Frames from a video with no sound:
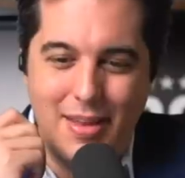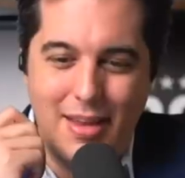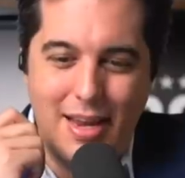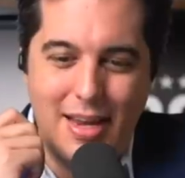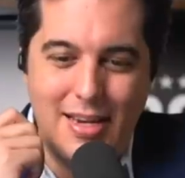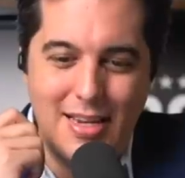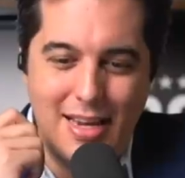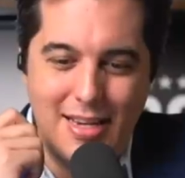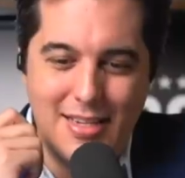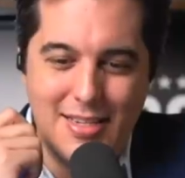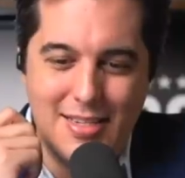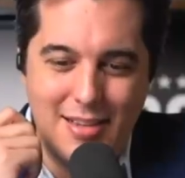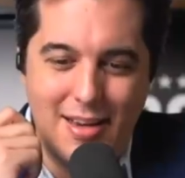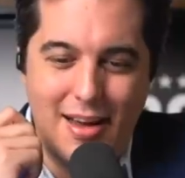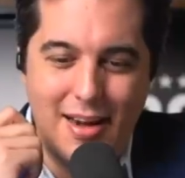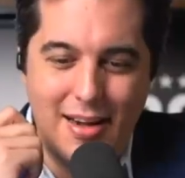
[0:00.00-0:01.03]
it is
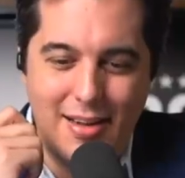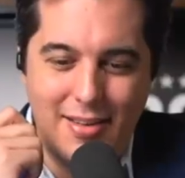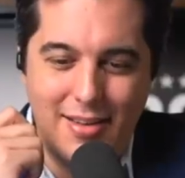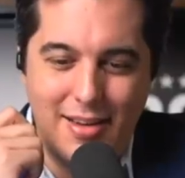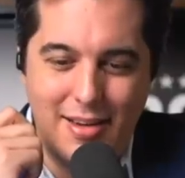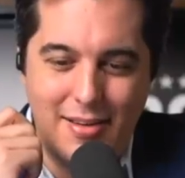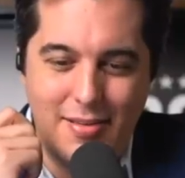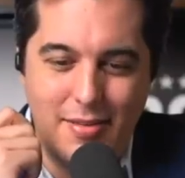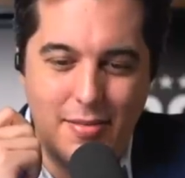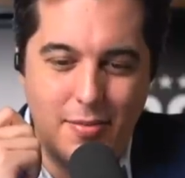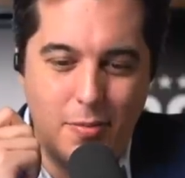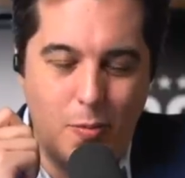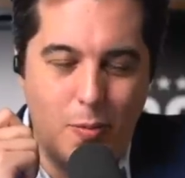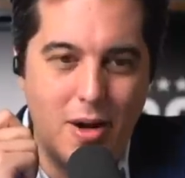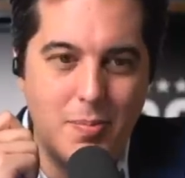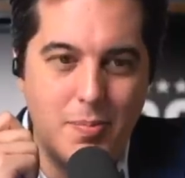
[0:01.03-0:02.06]
not that
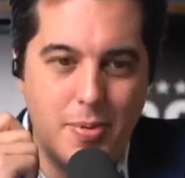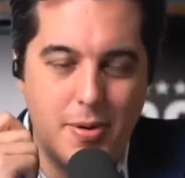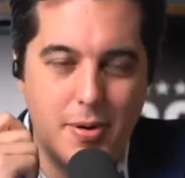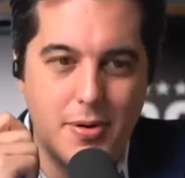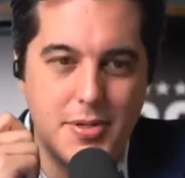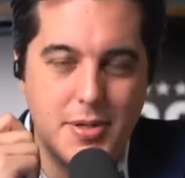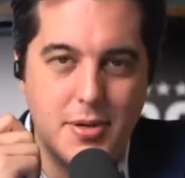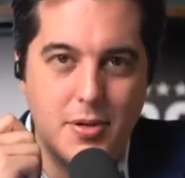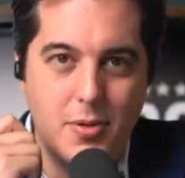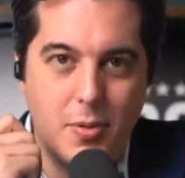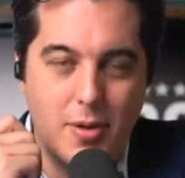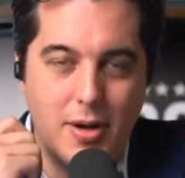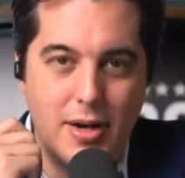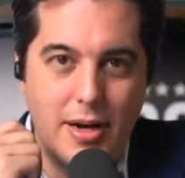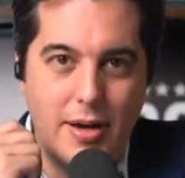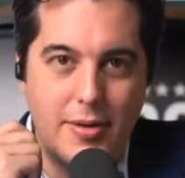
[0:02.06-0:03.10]
one person
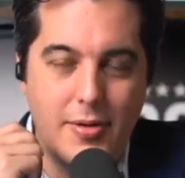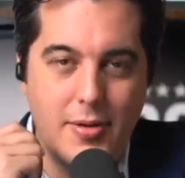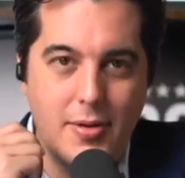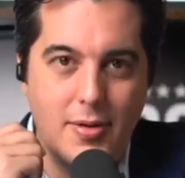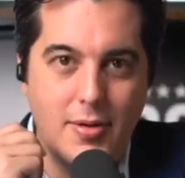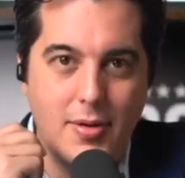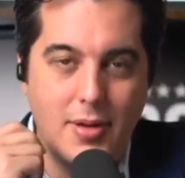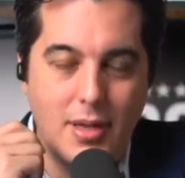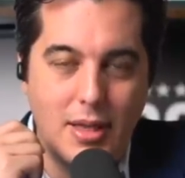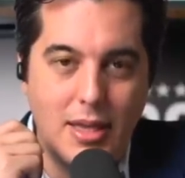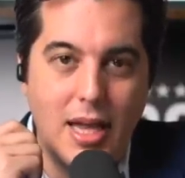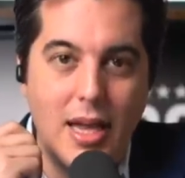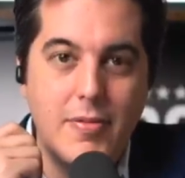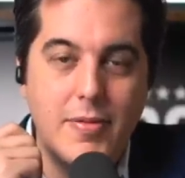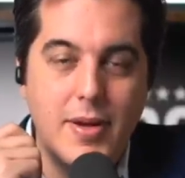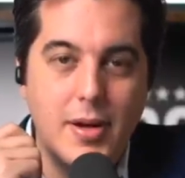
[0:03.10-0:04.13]
or another
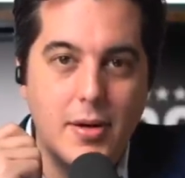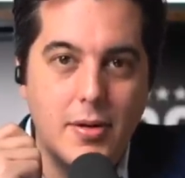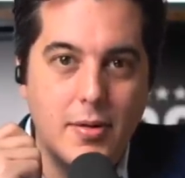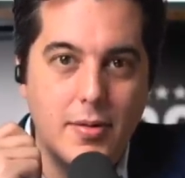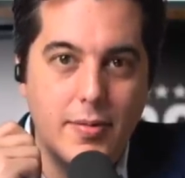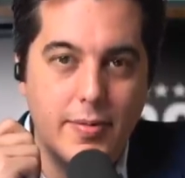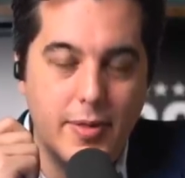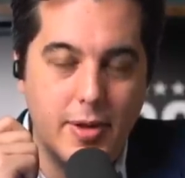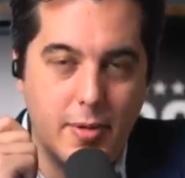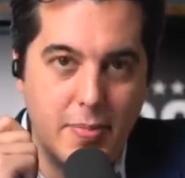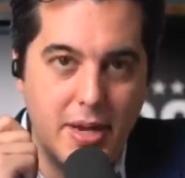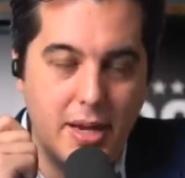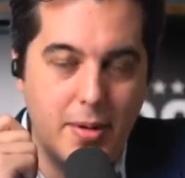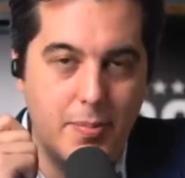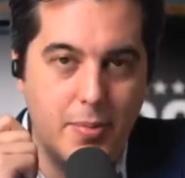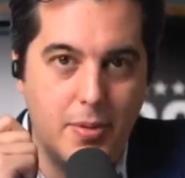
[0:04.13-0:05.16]
loving their
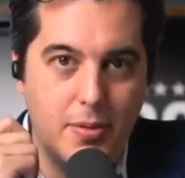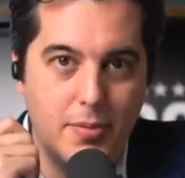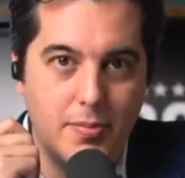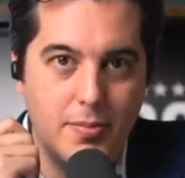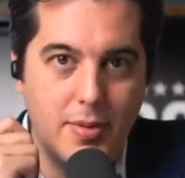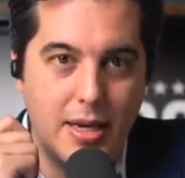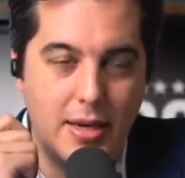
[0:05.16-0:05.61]
people